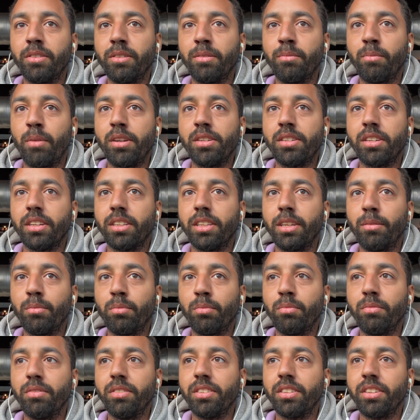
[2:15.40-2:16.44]
basically
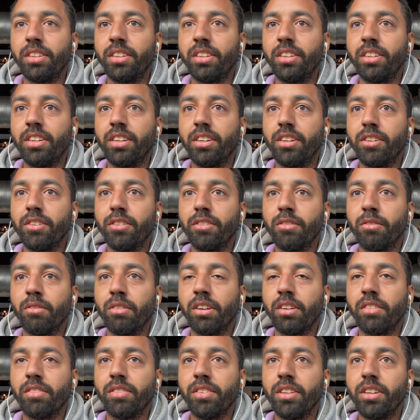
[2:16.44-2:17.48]

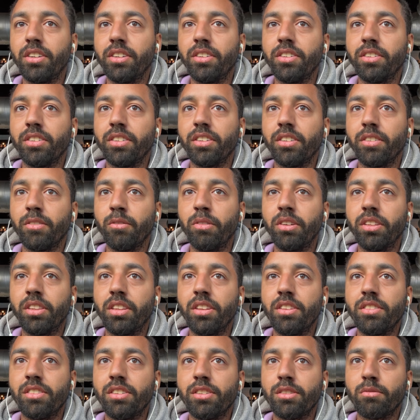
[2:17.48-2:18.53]
workflow with
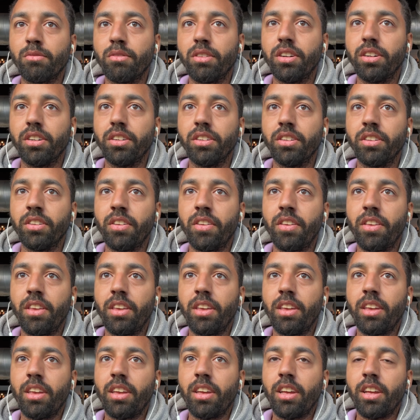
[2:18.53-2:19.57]
this as well,
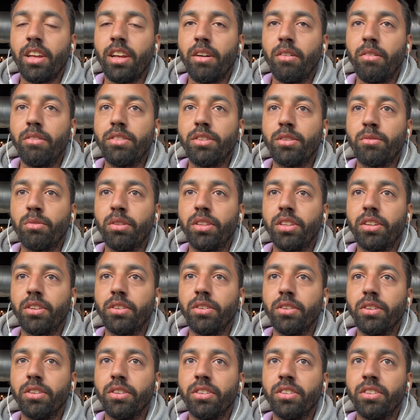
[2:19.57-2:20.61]
which is really
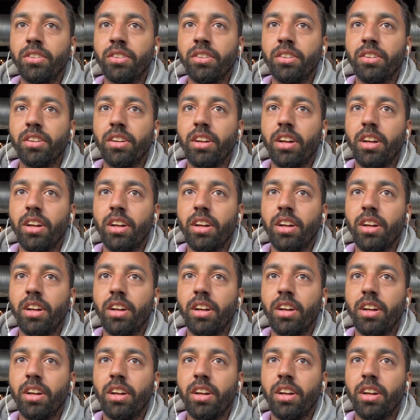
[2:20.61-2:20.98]
cool.